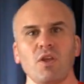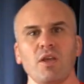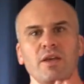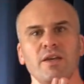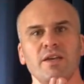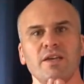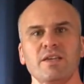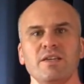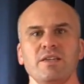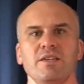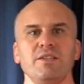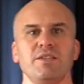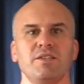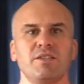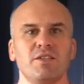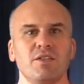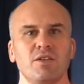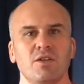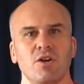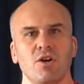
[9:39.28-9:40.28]

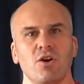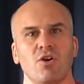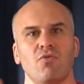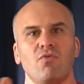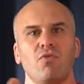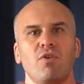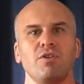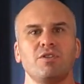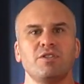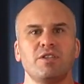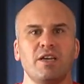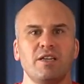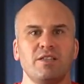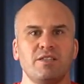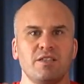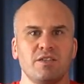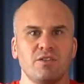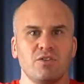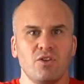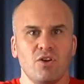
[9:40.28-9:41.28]
is
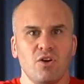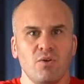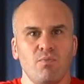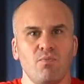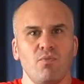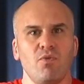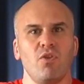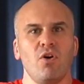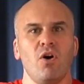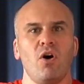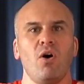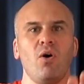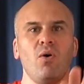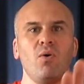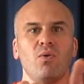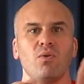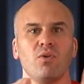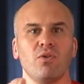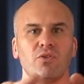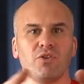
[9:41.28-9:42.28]
rotating the
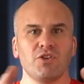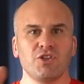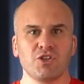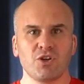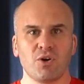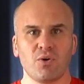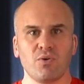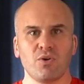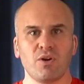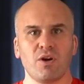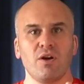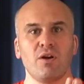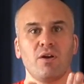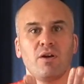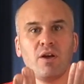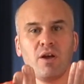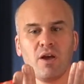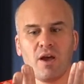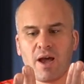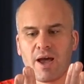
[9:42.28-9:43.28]
whole of the shoulder
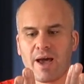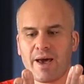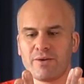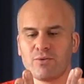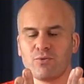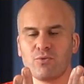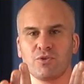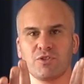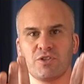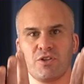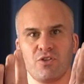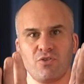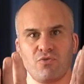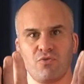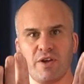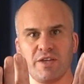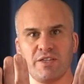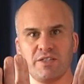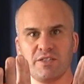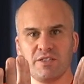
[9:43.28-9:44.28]
and also the
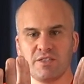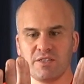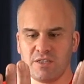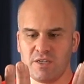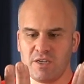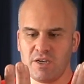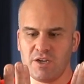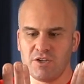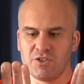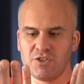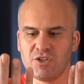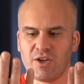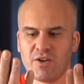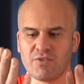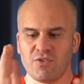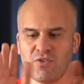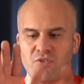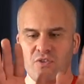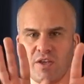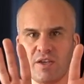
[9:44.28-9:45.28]
wrists. So you have
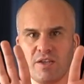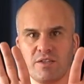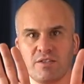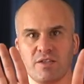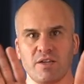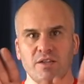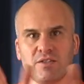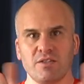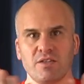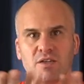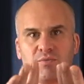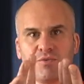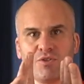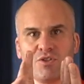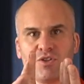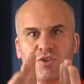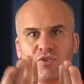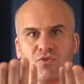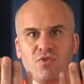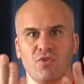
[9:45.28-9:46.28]
to think, so in terms
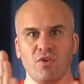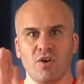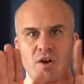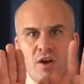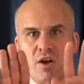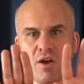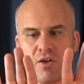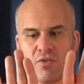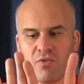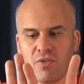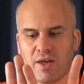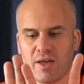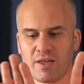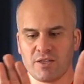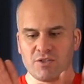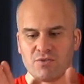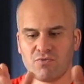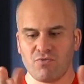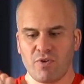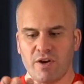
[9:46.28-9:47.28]
of
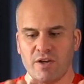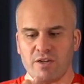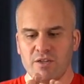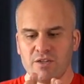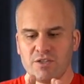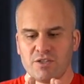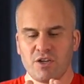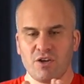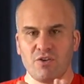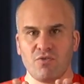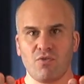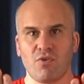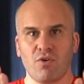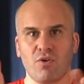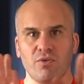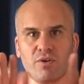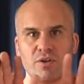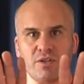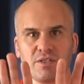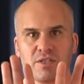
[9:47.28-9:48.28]
that's radius over
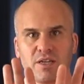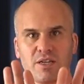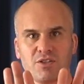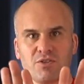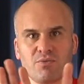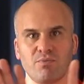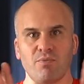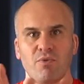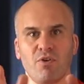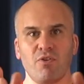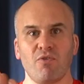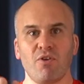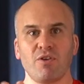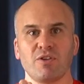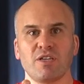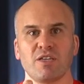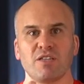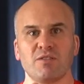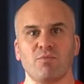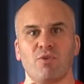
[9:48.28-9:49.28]
ulnar, so that's
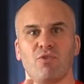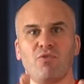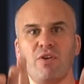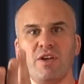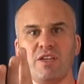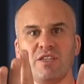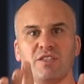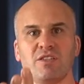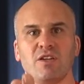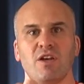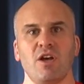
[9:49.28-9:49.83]
rotating my wrist,